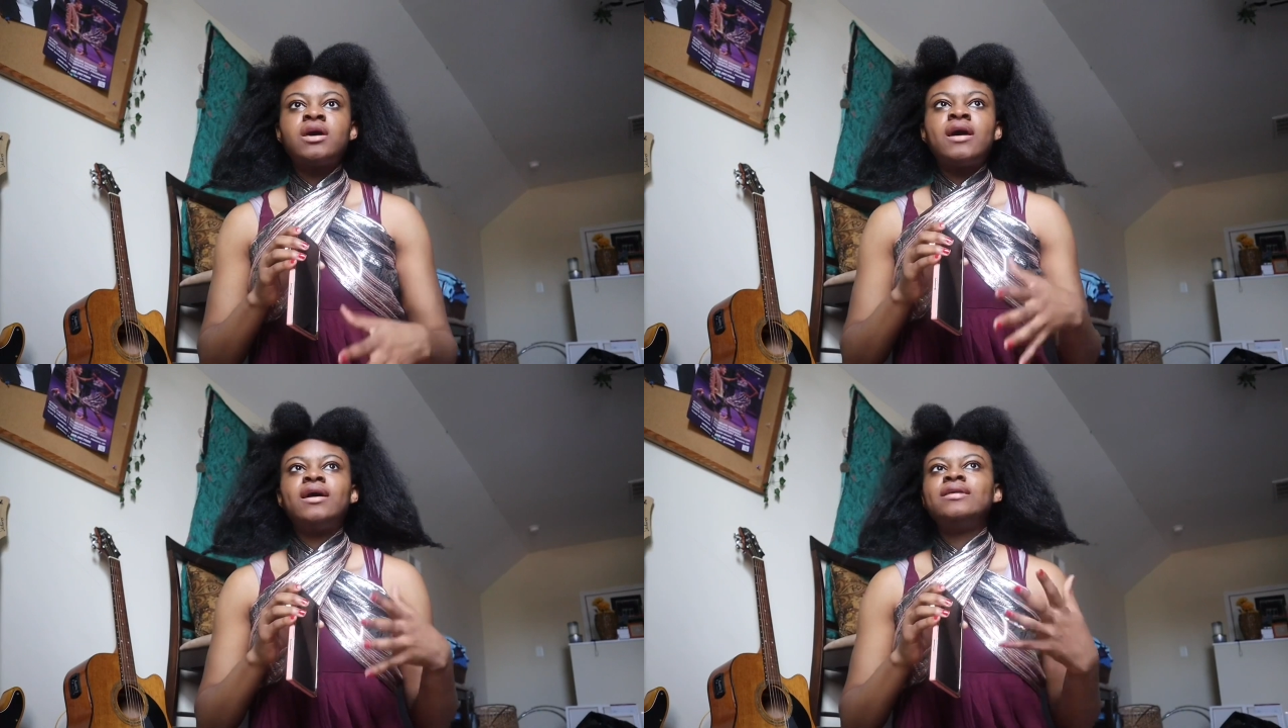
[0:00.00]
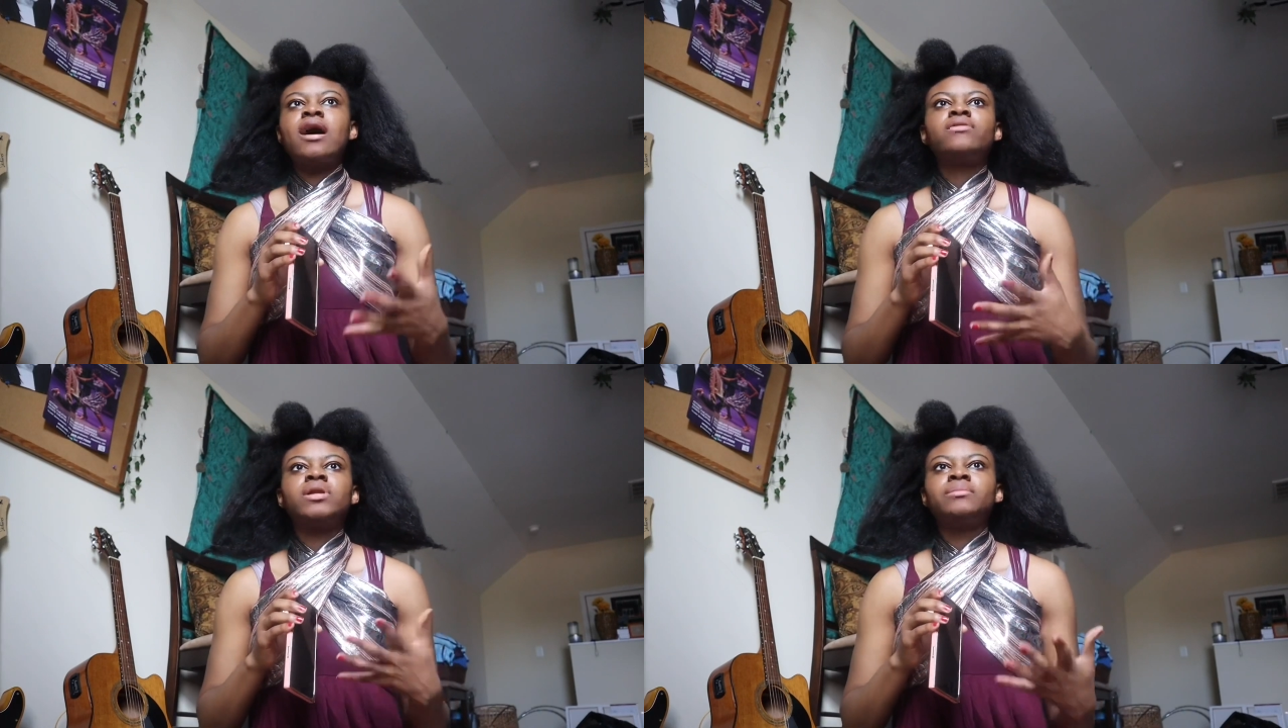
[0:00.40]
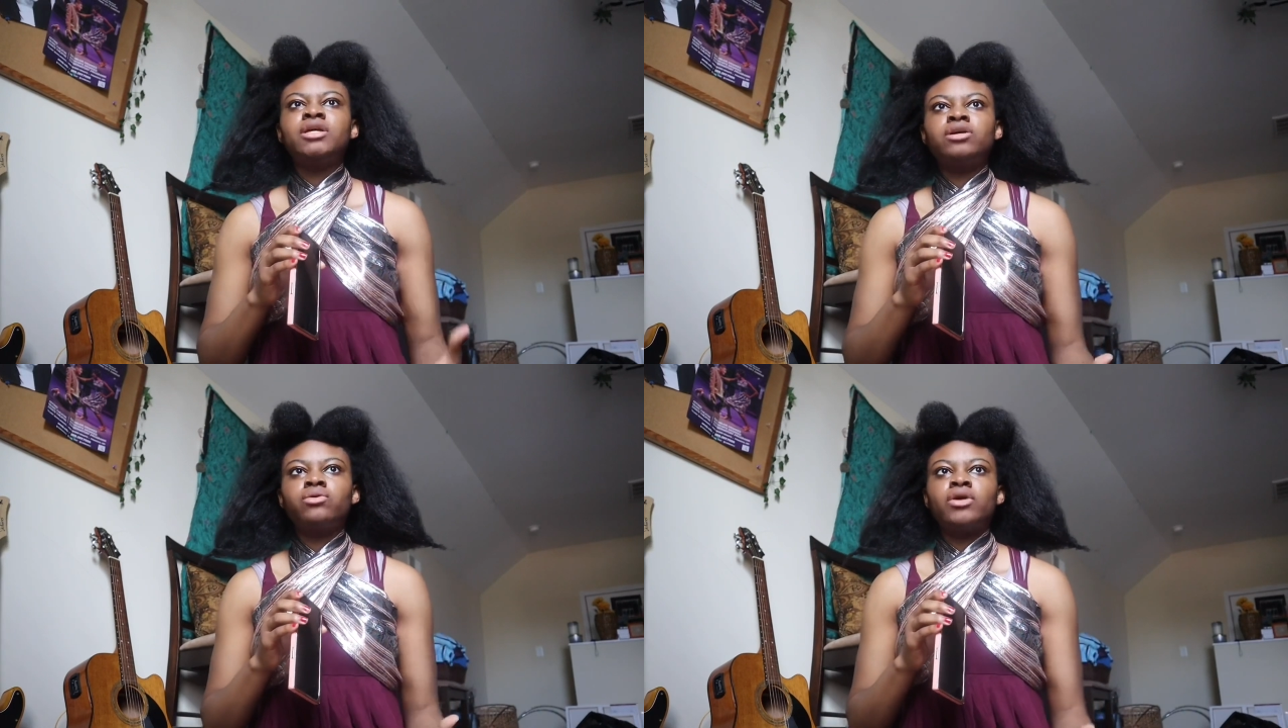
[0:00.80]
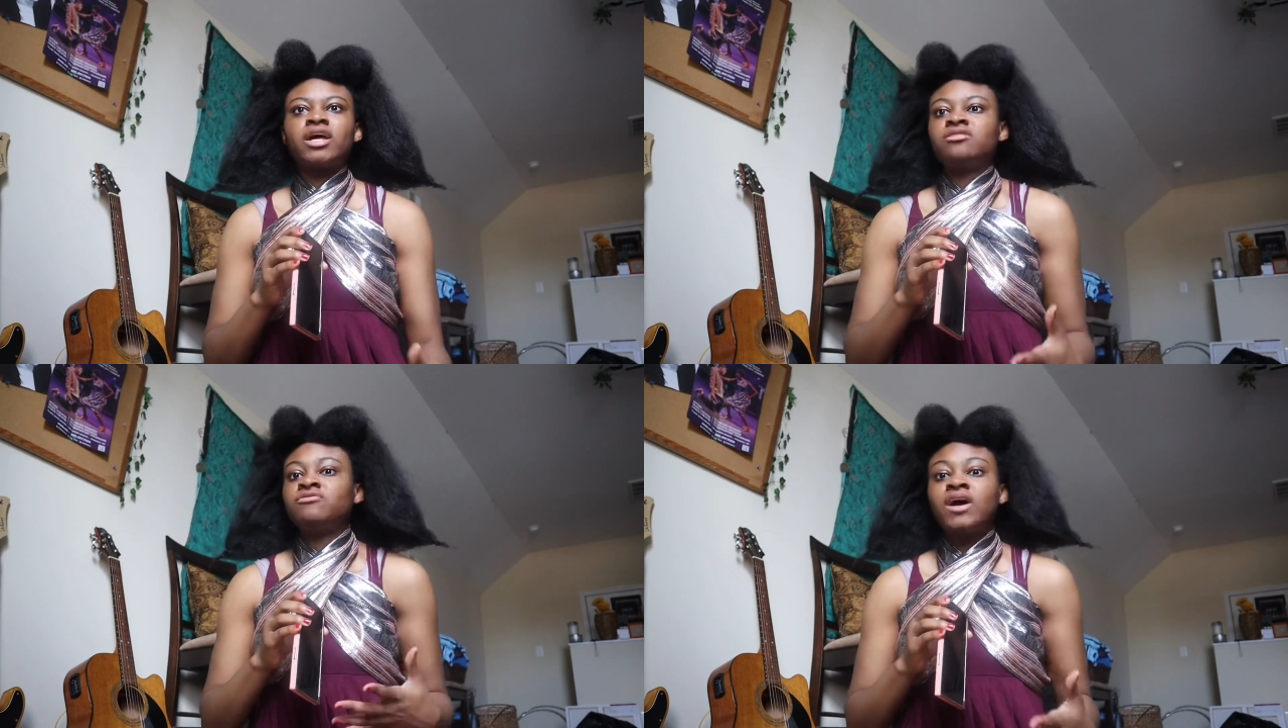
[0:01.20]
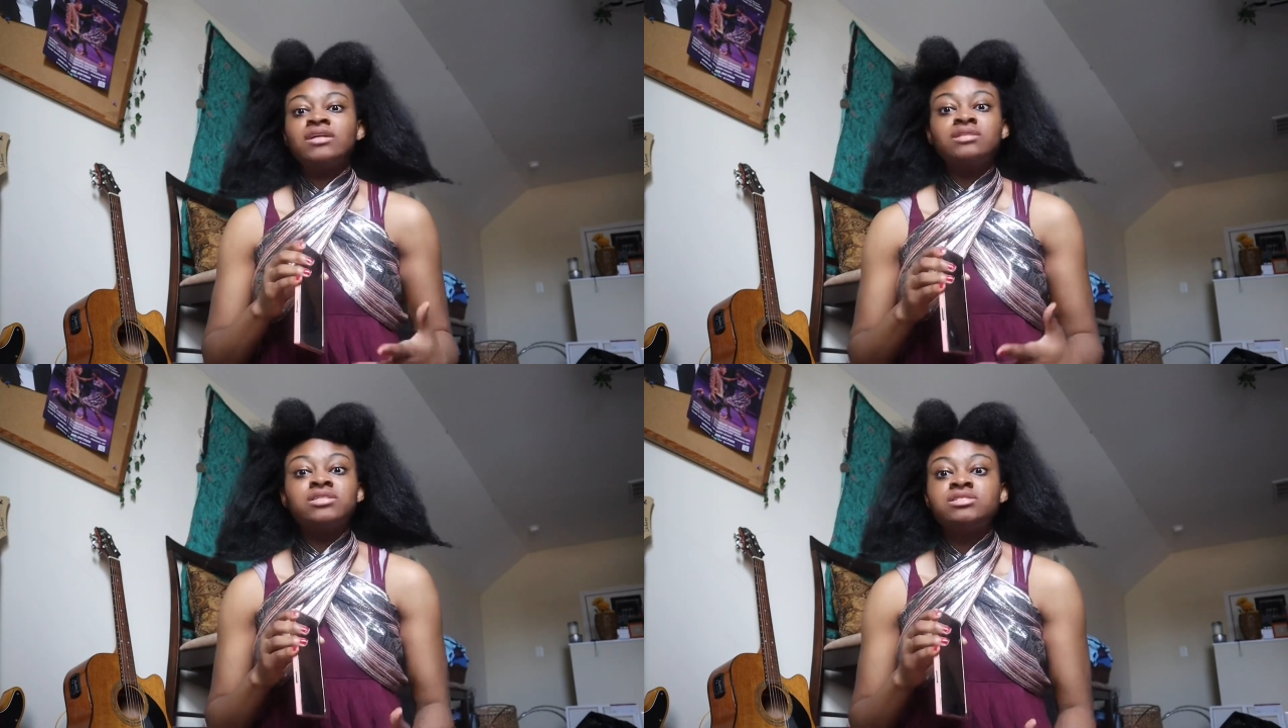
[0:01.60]
and now that I'm healed, I can
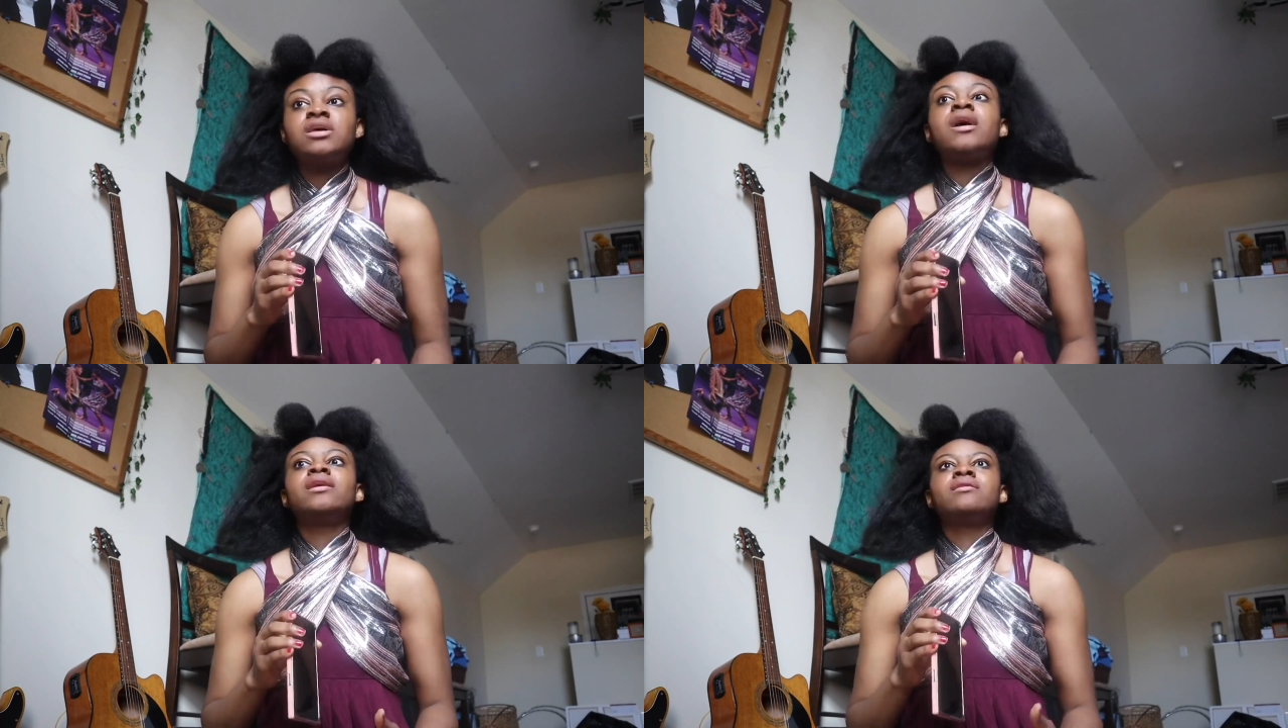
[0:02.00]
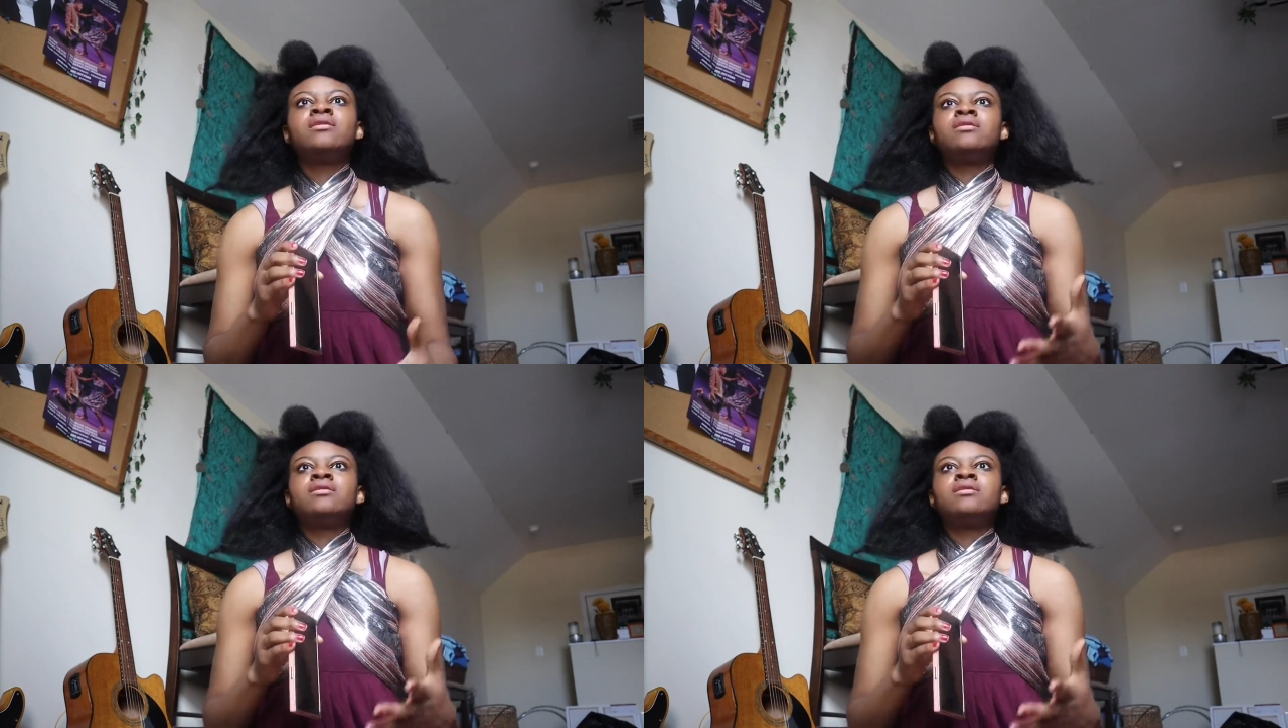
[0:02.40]
finally say